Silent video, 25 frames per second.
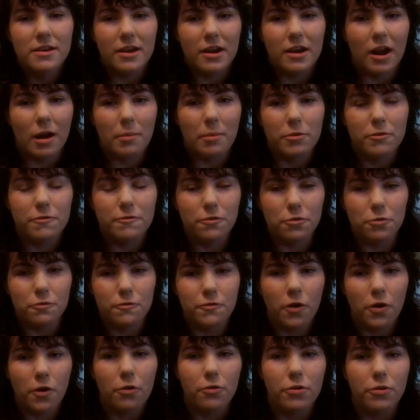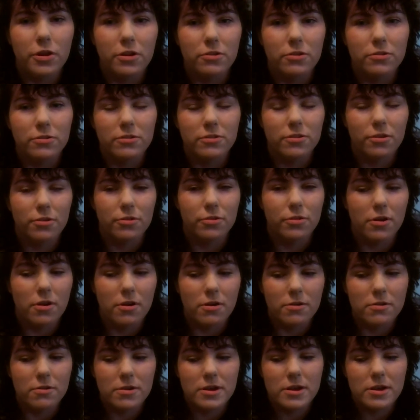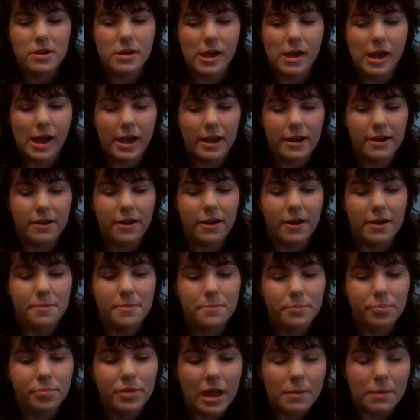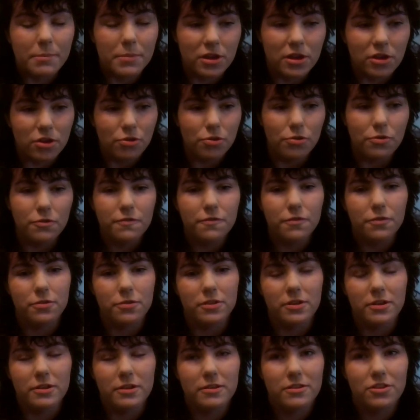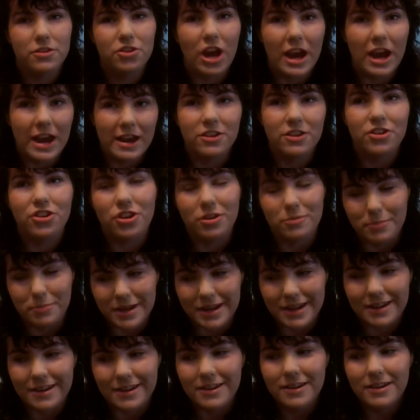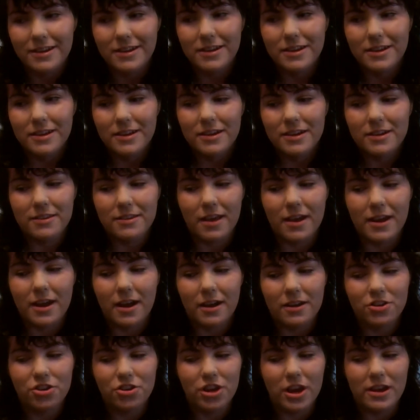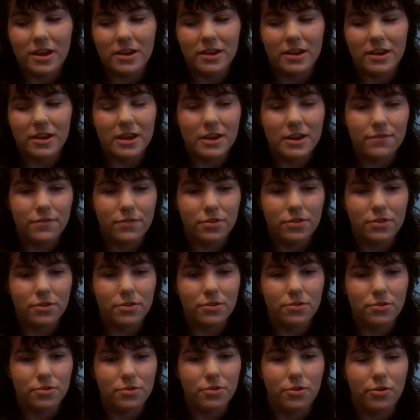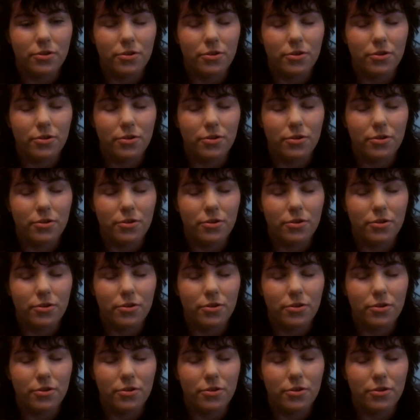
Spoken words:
and I'm a fool for holding on so long, and I'm blaming you for this change in me because I can't shake it even though you're